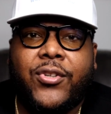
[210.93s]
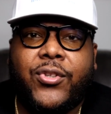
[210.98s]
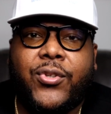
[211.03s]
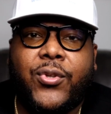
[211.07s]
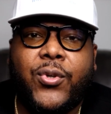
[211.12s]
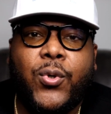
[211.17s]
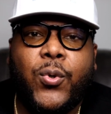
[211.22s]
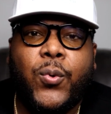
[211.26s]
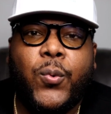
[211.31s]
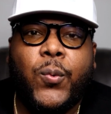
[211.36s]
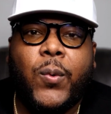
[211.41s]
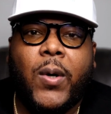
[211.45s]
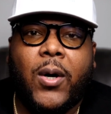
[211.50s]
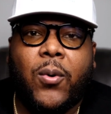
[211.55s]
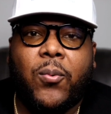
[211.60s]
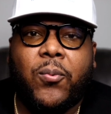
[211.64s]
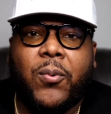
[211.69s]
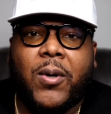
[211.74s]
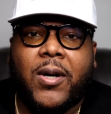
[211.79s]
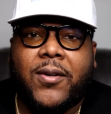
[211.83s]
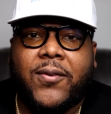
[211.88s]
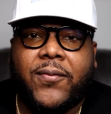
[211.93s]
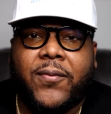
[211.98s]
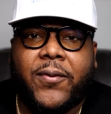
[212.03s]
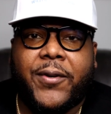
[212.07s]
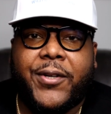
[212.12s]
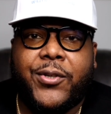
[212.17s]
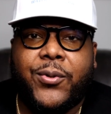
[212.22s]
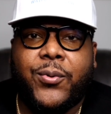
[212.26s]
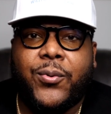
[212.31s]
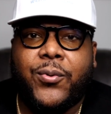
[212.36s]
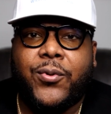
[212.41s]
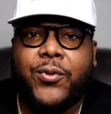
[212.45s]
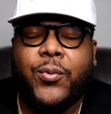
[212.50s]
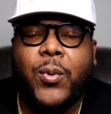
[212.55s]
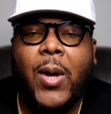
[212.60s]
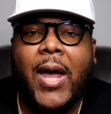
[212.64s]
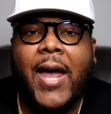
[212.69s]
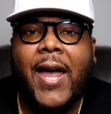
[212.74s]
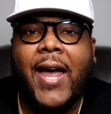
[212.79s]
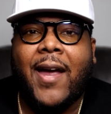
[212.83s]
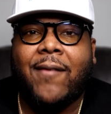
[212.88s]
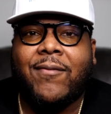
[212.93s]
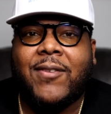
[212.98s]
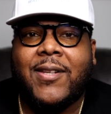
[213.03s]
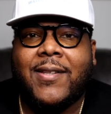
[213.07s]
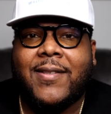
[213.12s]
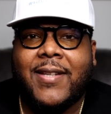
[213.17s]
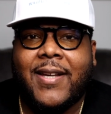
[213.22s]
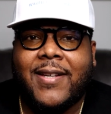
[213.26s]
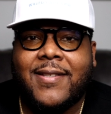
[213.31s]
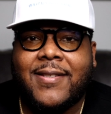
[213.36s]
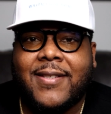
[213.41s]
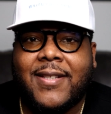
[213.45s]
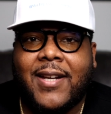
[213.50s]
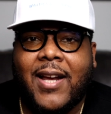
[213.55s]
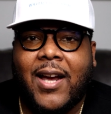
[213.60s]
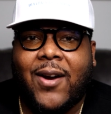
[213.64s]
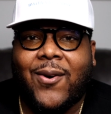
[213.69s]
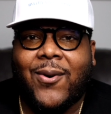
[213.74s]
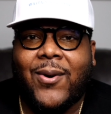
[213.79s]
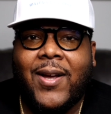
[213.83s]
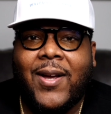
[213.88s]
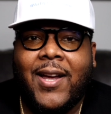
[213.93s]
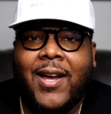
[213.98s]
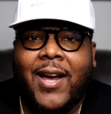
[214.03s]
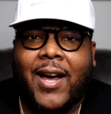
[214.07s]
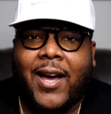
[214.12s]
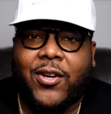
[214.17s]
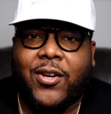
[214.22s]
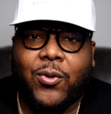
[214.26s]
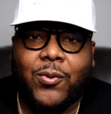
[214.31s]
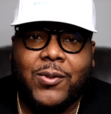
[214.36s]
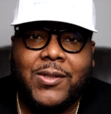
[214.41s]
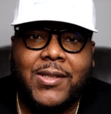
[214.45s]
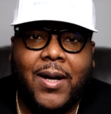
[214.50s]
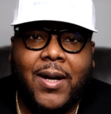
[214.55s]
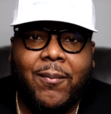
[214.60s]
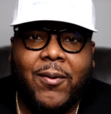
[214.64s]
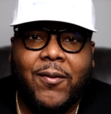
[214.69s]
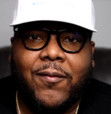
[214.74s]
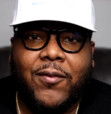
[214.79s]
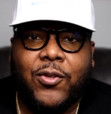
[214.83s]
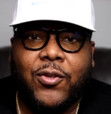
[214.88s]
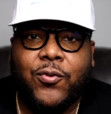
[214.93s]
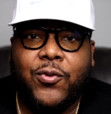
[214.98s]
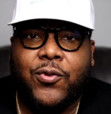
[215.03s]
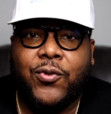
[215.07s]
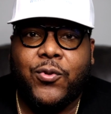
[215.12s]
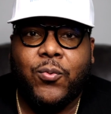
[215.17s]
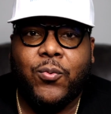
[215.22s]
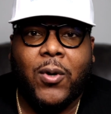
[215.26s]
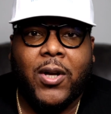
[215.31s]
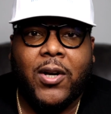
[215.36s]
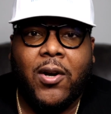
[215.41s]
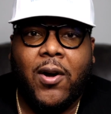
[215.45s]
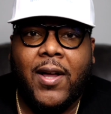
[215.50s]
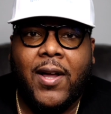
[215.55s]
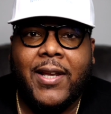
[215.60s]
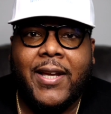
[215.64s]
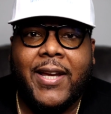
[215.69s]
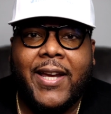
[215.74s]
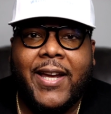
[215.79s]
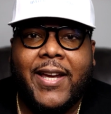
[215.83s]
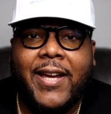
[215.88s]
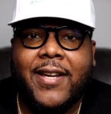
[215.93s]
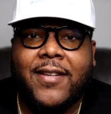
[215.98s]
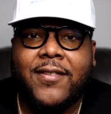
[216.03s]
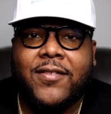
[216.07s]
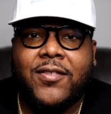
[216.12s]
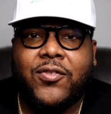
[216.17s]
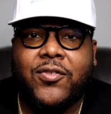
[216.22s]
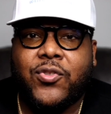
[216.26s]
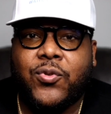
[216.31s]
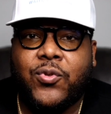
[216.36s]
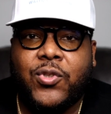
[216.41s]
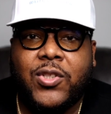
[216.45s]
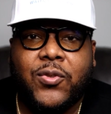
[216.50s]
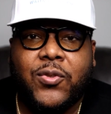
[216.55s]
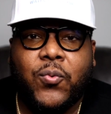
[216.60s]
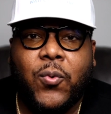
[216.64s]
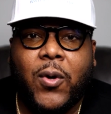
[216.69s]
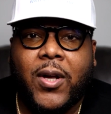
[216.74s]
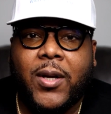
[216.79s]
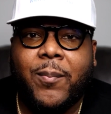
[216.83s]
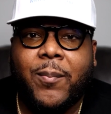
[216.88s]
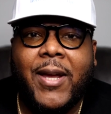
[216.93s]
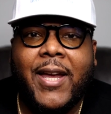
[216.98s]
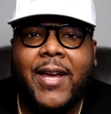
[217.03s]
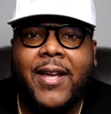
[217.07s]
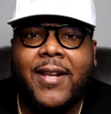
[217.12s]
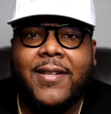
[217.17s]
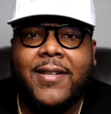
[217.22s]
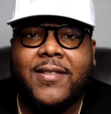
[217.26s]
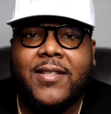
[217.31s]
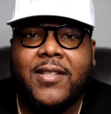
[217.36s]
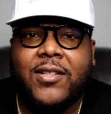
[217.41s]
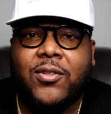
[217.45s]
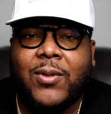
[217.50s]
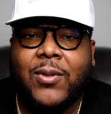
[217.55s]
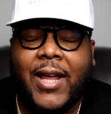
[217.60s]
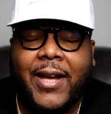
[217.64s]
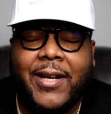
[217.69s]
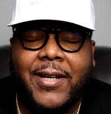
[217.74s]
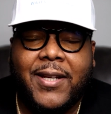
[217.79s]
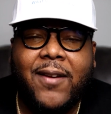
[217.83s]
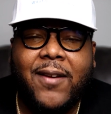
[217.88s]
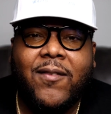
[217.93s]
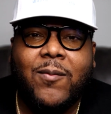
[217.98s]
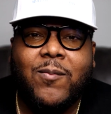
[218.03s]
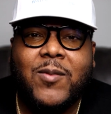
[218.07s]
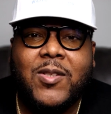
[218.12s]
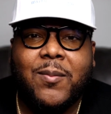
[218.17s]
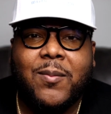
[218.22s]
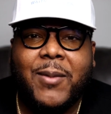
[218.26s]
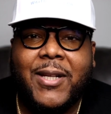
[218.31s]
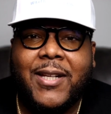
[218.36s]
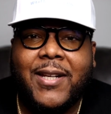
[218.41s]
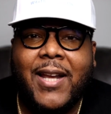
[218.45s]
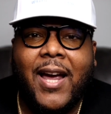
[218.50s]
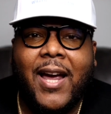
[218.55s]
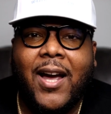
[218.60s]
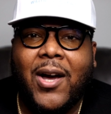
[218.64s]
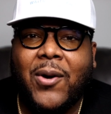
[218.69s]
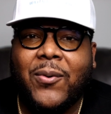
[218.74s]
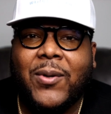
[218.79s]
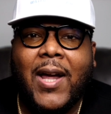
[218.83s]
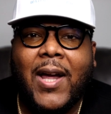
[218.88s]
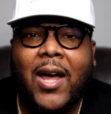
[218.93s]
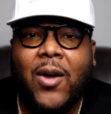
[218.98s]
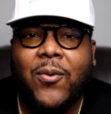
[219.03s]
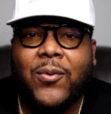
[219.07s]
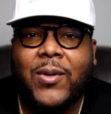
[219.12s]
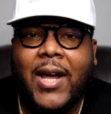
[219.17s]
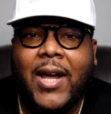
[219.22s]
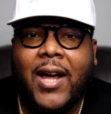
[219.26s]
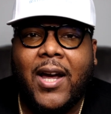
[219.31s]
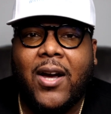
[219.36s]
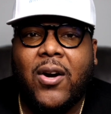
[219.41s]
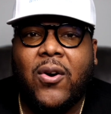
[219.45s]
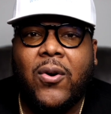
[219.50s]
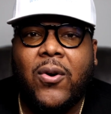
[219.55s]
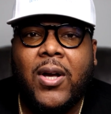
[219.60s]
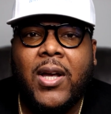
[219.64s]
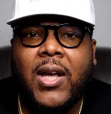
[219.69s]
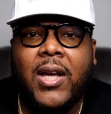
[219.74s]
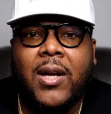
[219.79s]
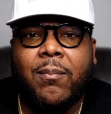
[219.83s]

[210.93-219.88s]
Do what works for you. You have to test it out. I know some of you, you want all the answers. You just want them handed to you. Like, give them to me now, now, now.